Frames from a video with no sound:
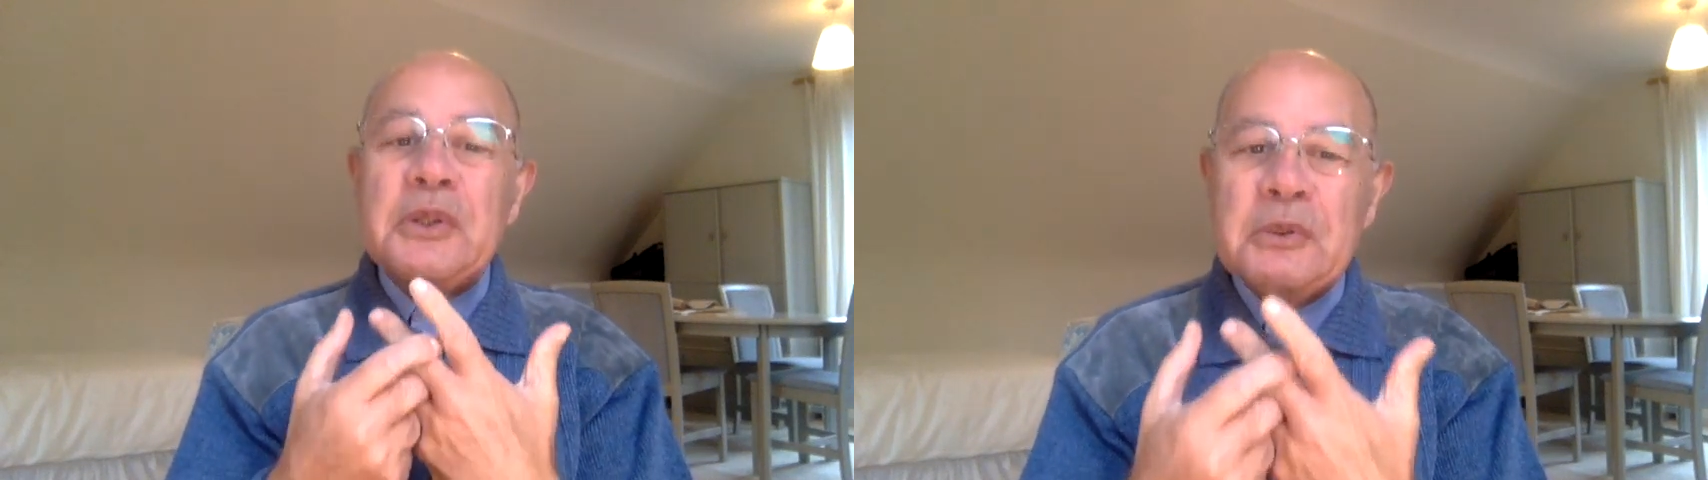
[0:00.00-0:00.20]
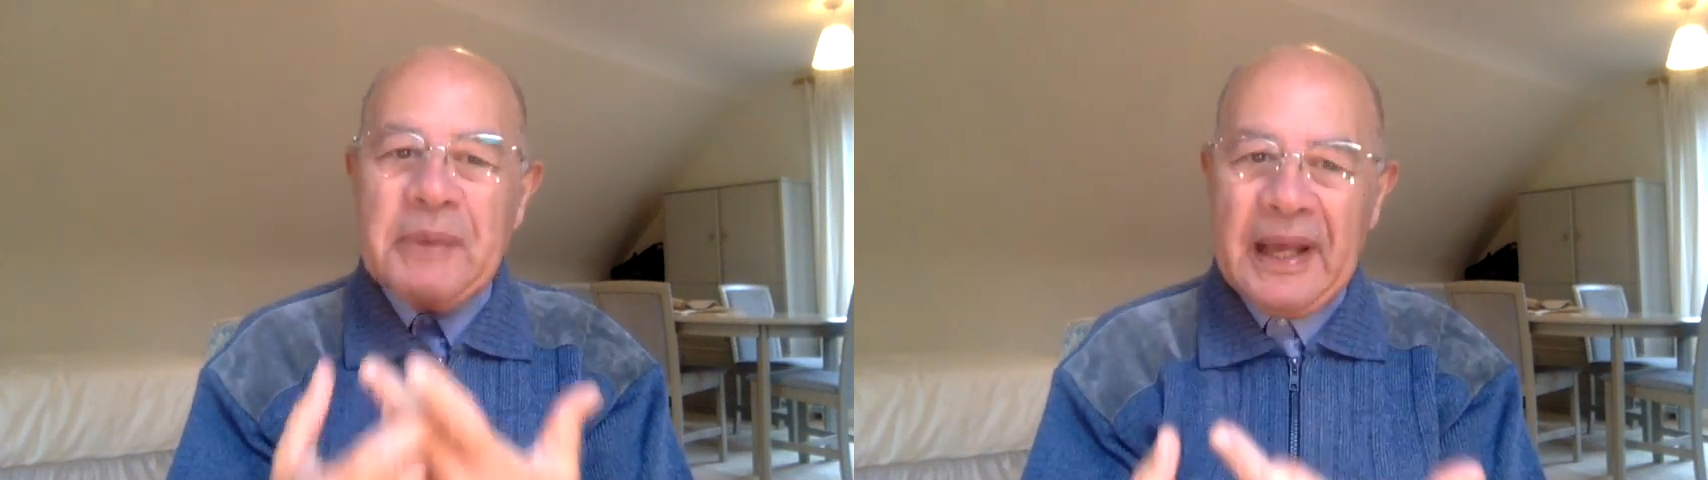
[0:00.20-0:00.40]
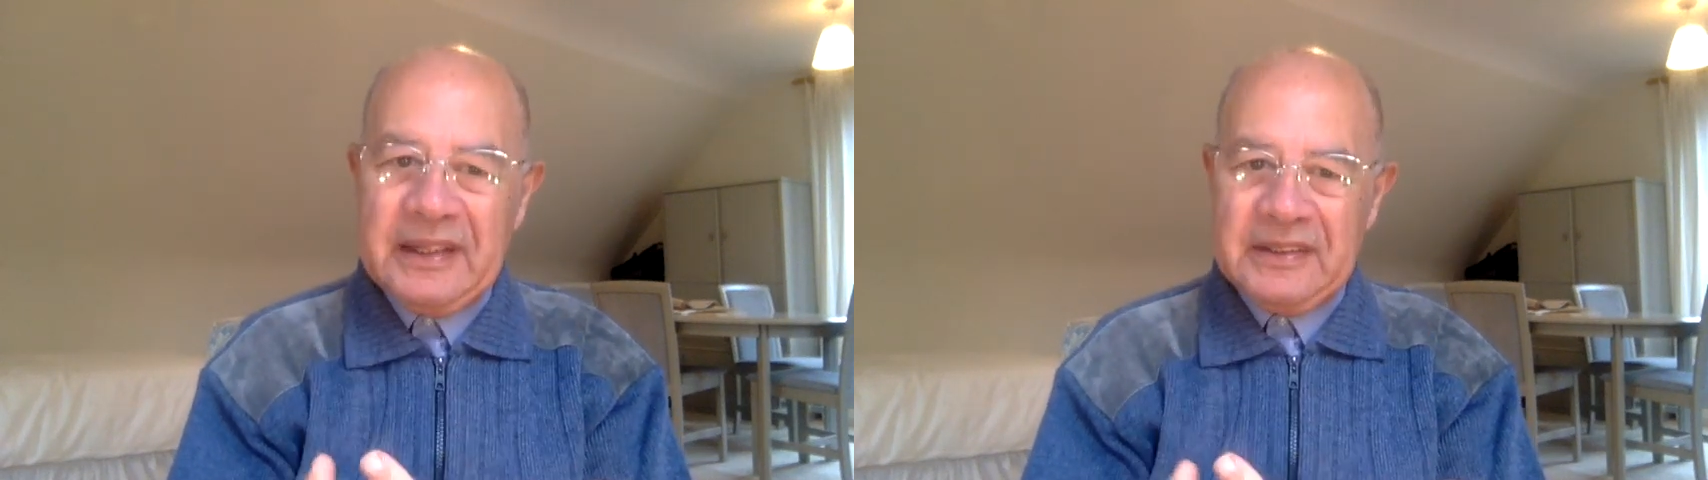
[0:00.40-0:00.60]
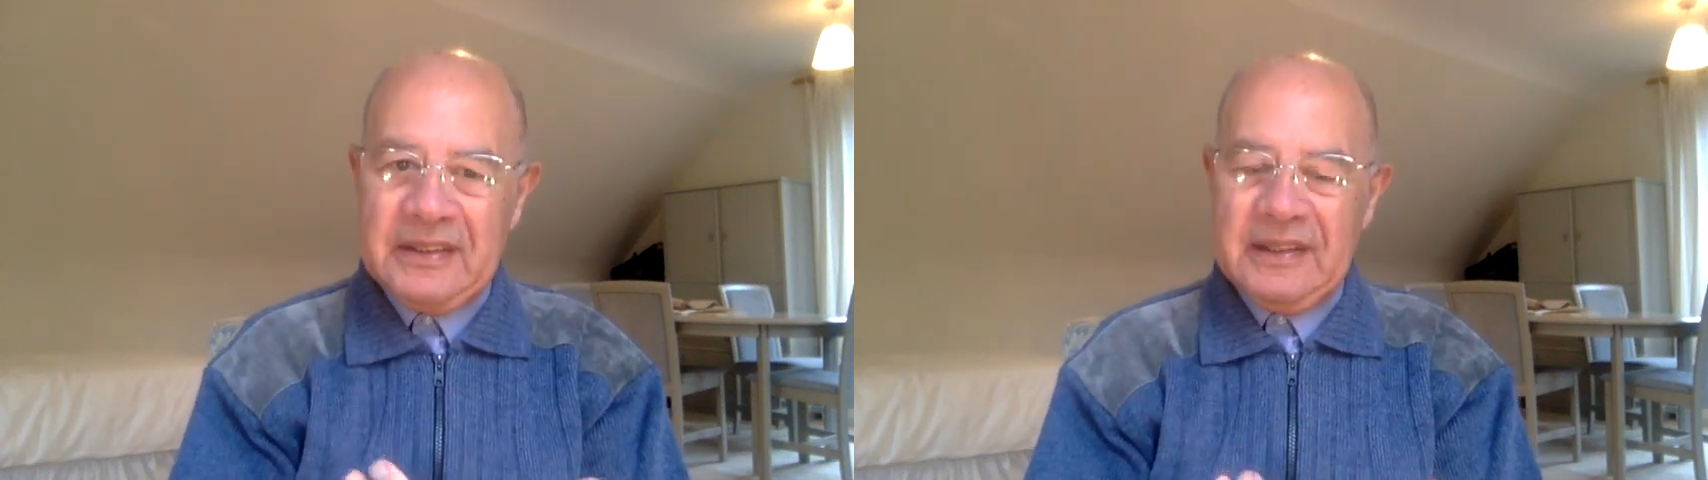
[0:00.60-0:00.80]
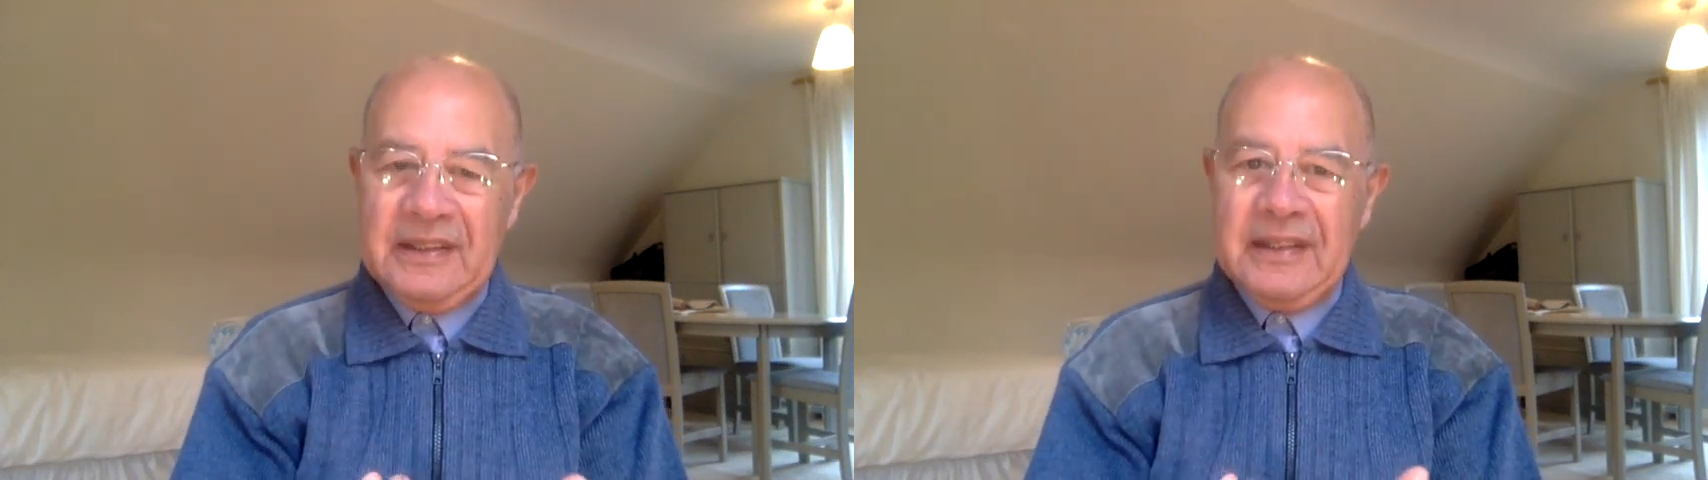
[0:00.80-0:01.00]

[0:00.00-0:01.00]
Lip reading: humanity,